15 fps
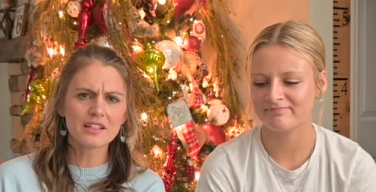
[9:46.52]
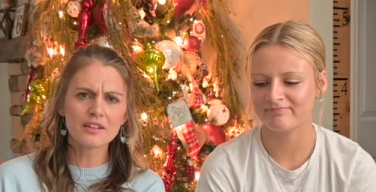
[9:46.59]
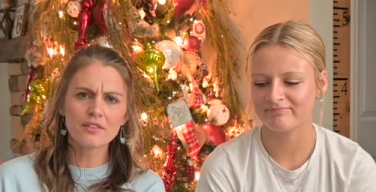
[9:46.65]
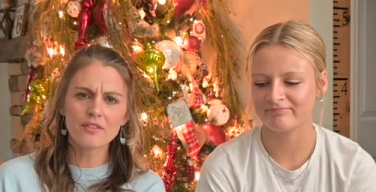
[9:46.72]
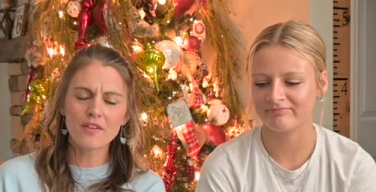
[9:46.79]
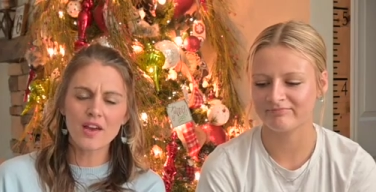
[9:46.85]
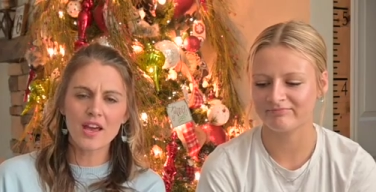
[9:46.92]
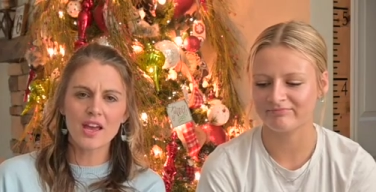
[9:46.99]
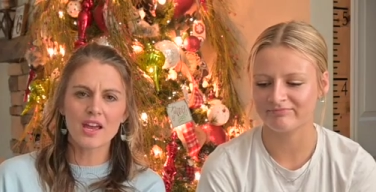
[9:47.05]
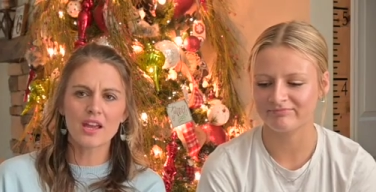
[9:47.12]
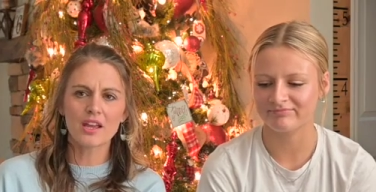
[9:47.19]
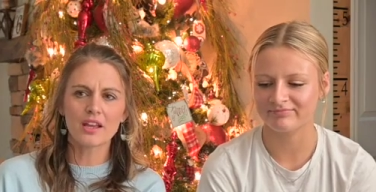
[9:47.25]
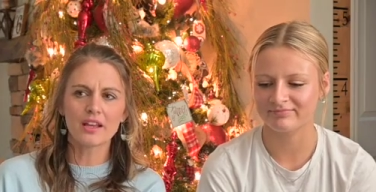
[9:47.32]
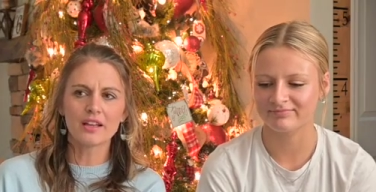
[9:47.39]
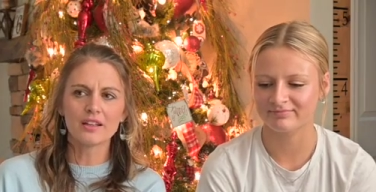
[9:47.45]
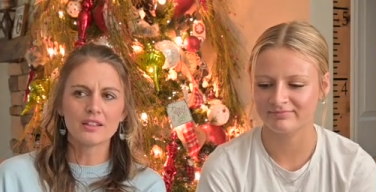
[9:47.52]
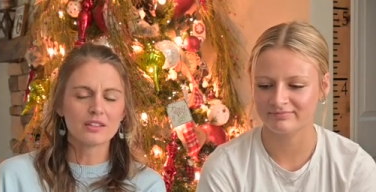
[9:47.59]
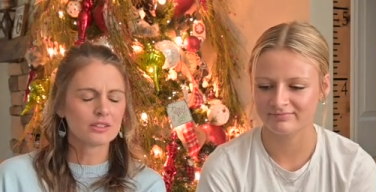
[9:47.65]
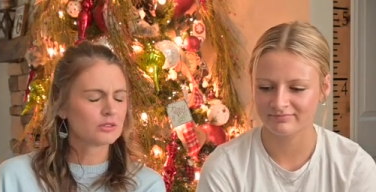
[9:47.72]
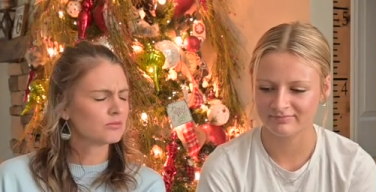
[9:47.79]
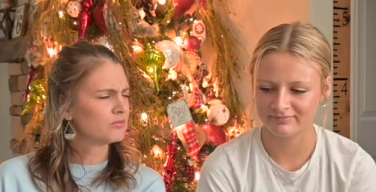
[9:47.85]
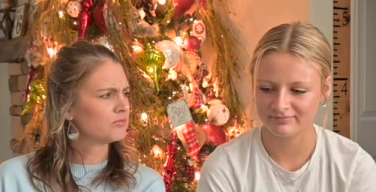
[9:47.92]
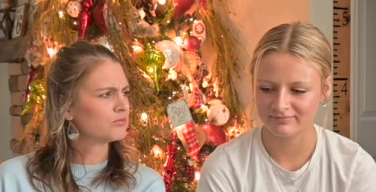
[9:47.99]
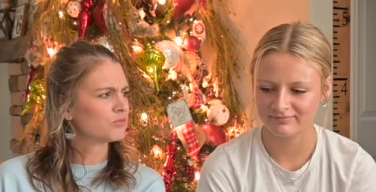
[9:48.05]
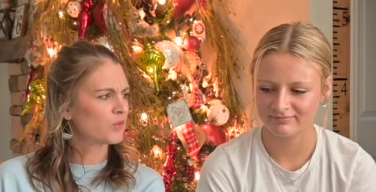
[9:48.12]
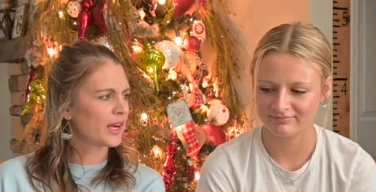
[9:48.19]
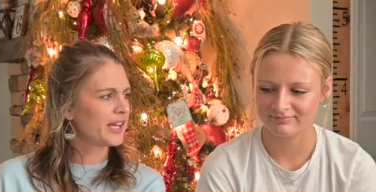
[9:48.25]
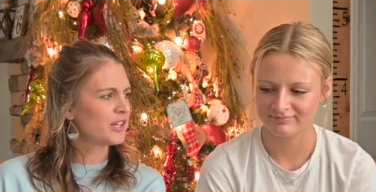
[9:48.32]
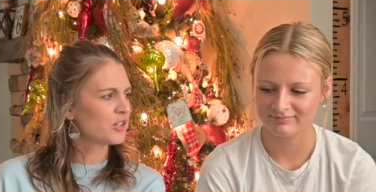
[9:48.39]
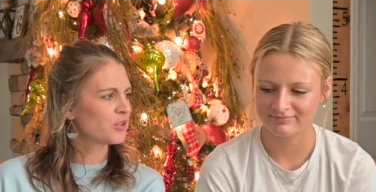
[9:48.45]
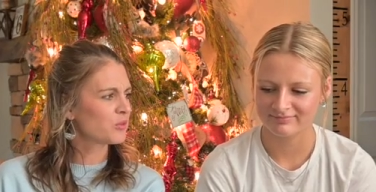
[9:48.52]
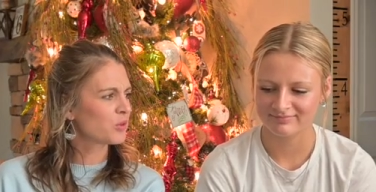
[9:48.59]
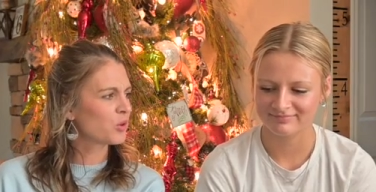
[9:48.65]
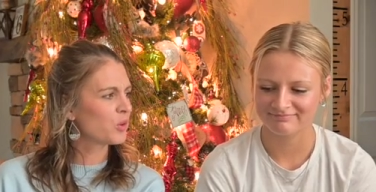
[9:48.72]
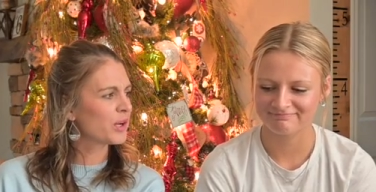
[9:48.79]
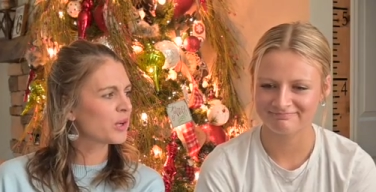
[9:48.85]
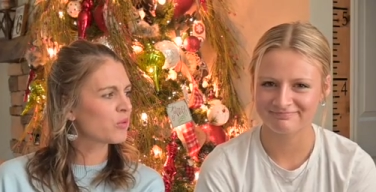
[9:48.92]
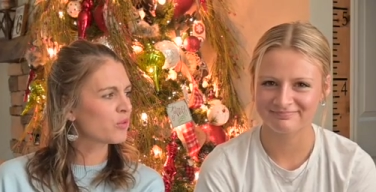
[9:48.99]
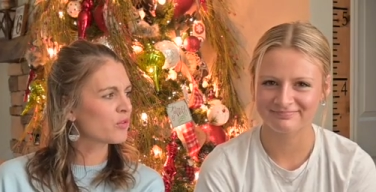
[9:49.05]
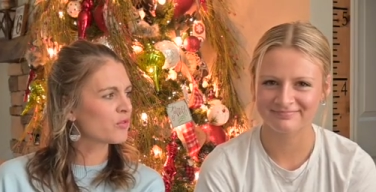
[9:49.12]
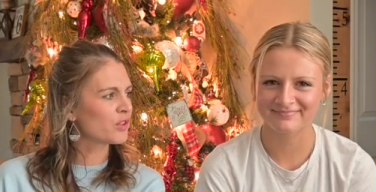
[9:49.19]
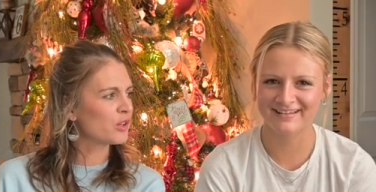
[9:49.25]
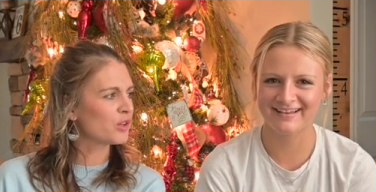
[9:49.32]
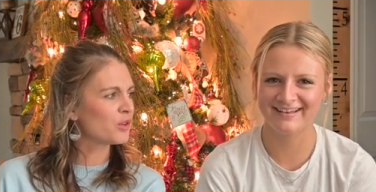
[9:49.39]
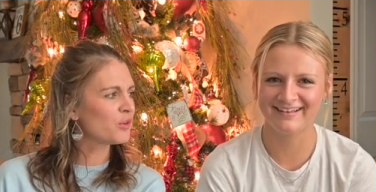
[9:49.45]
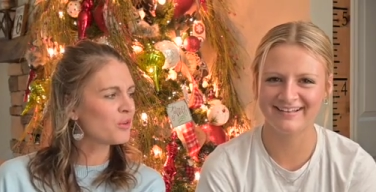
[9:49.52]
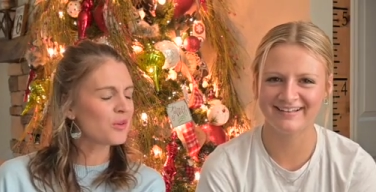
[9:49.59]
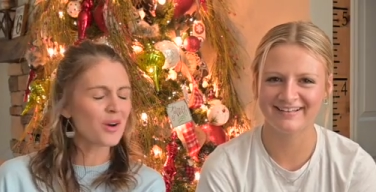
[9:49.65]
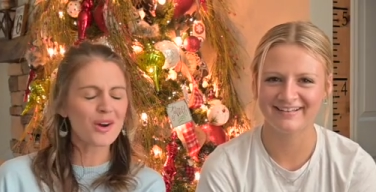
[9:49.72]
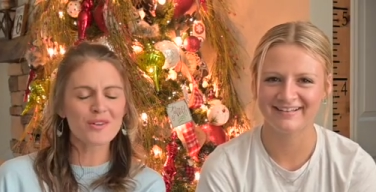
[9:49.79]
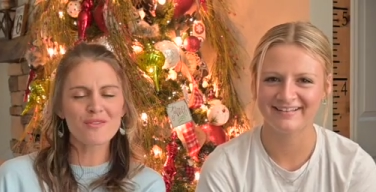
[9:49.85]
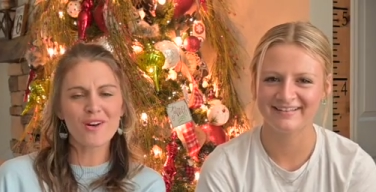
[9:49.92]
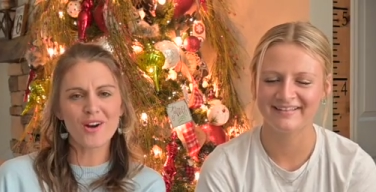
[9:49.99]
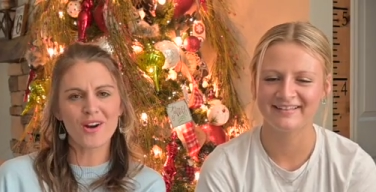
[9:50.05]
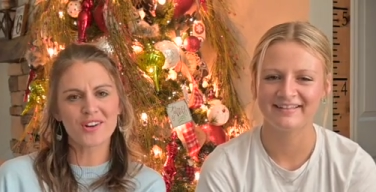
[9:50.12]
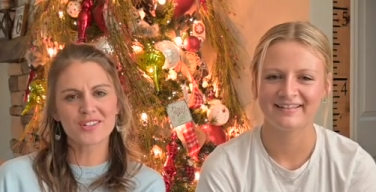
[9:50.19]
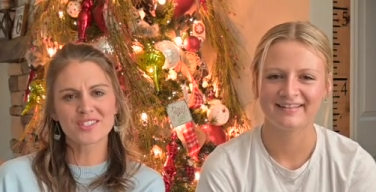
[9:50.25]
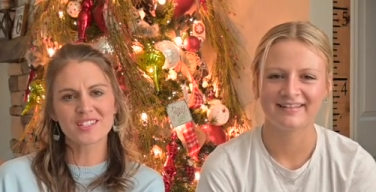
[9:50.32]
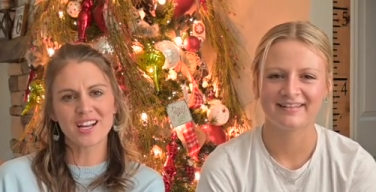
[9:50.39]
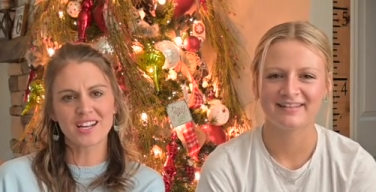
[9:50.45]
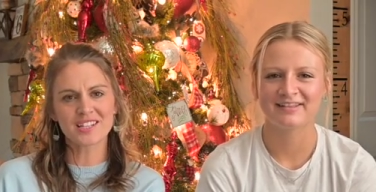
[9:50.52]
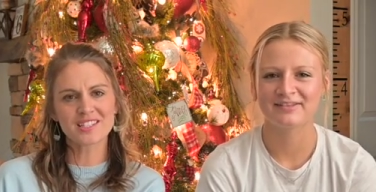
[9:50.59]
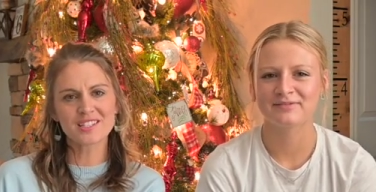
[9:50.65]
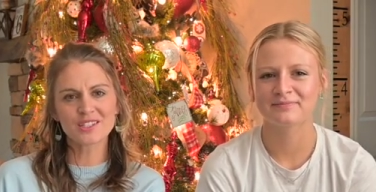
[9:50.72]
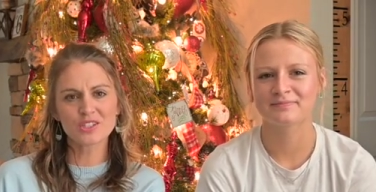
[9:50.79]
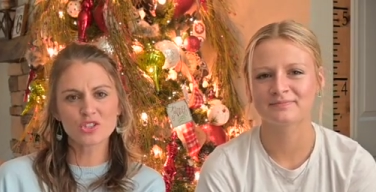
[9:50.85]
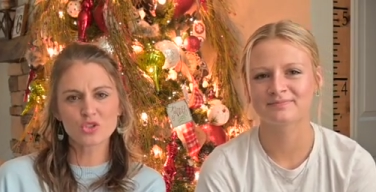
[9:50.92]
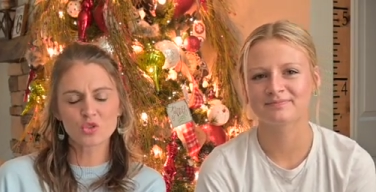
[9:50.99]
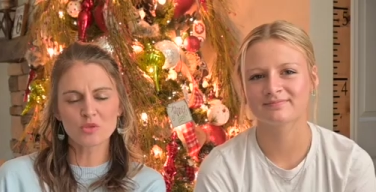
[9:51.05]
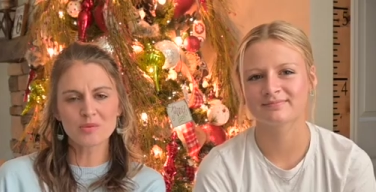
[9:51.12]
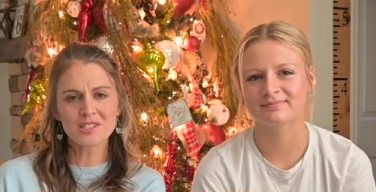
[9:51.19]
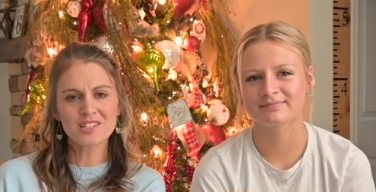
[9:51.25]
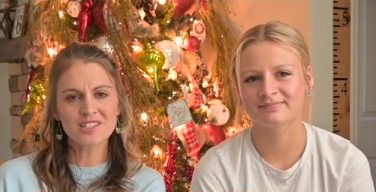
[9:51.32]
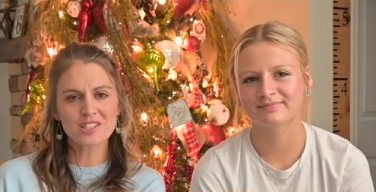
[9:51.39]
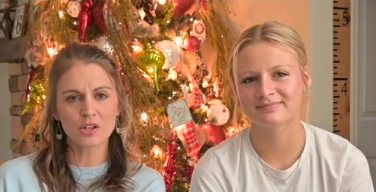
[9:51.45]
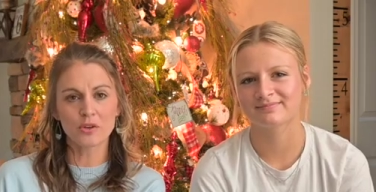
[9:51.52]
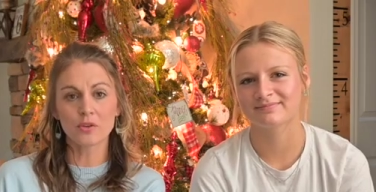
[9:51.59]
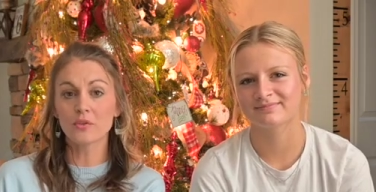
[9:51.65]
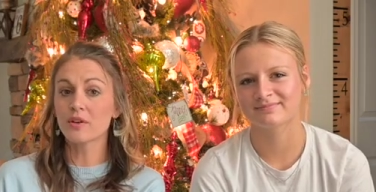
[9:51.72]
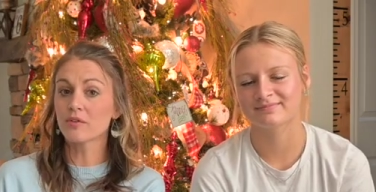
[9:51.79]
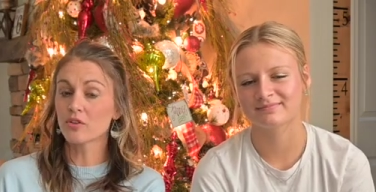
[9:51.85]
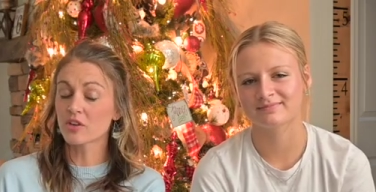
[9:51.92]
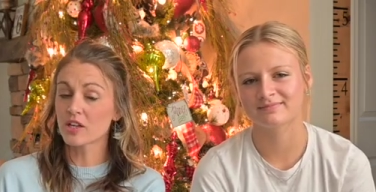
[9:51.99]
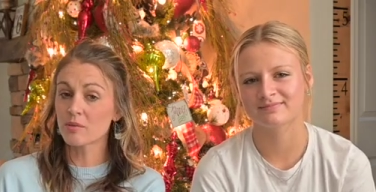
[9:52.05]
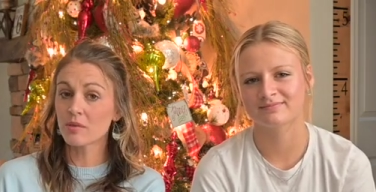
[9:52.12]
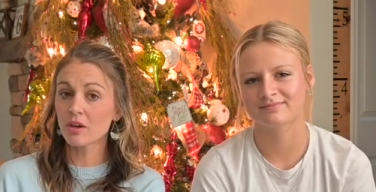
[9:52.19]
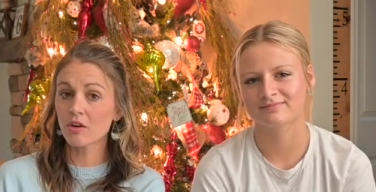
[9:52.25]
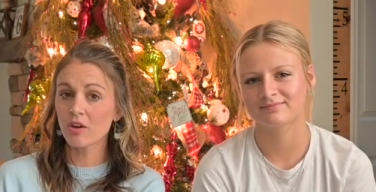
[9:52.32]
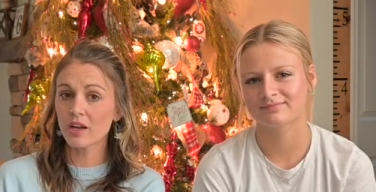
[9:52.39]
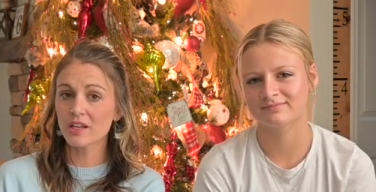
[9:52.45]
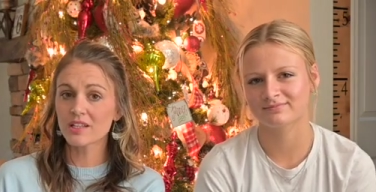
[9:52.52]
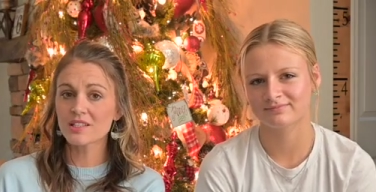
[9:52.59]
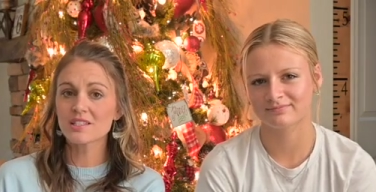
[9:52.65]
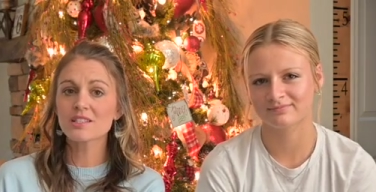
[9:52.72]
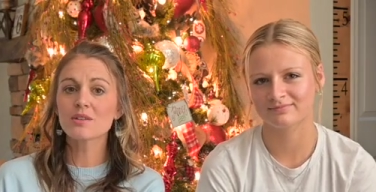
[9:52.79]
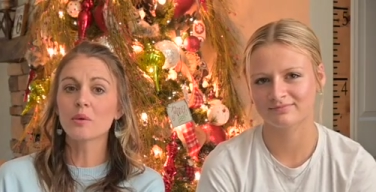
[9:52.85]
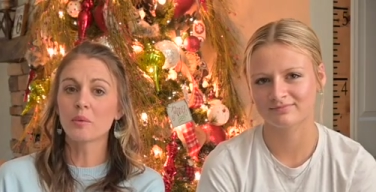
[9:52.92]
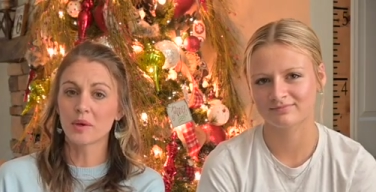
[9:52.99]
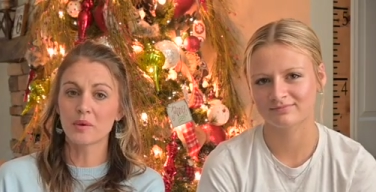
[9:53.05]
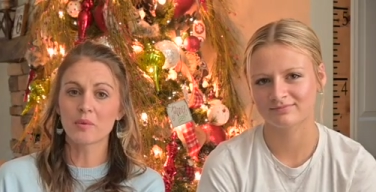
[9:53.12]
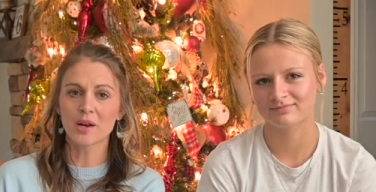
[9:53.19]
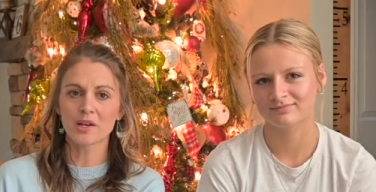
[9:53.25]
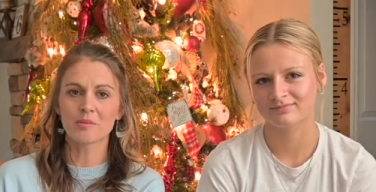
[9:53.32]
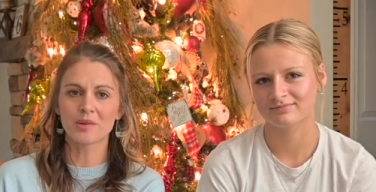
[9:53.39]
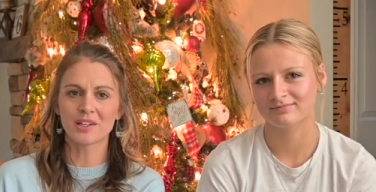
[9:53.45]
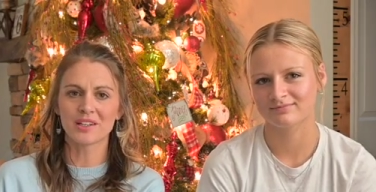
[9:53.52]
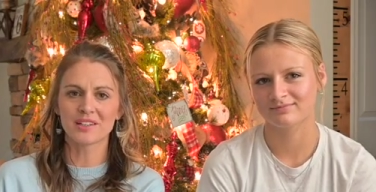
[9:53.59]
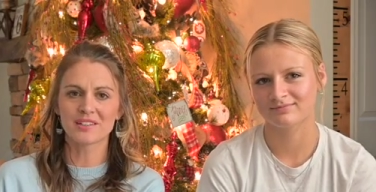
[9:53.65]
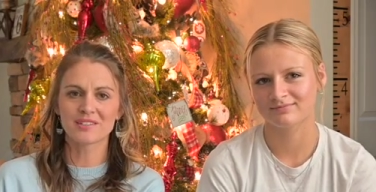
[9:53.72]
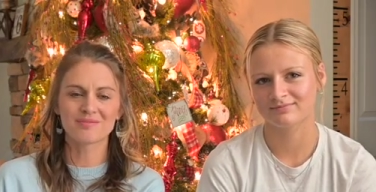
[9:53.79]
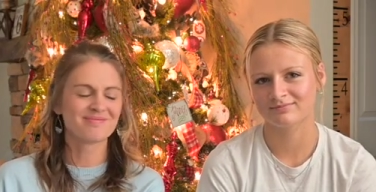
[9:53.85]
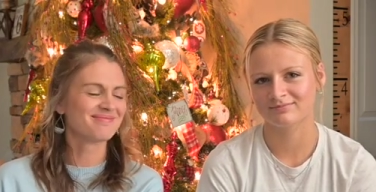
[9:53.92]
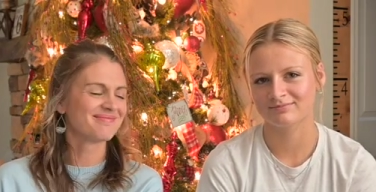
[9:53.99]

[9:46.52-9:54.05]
Speaker 1: of a random quick review of our Saxon and Shormann so if you're keeping credits we recommend it